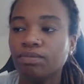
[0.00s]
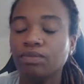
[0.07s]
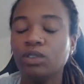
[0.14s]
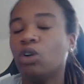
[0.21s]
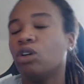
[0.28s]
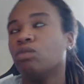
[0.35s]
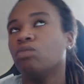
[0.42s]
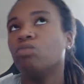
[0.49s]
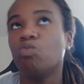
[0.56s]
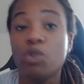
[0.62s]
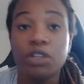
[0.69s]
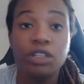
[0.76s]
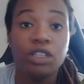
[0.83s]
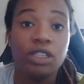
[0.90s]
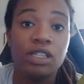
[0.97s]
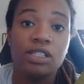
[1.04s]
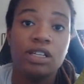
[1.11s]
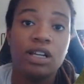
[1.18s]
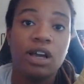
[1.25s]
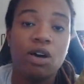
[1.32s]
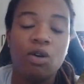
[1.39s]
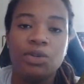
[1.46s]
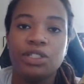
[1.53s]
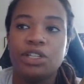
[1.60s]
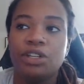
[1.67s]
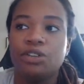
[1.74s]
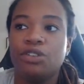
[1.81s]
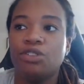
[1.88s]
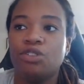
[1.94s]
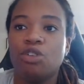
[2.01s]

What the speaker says: or one of the things that I always hear is,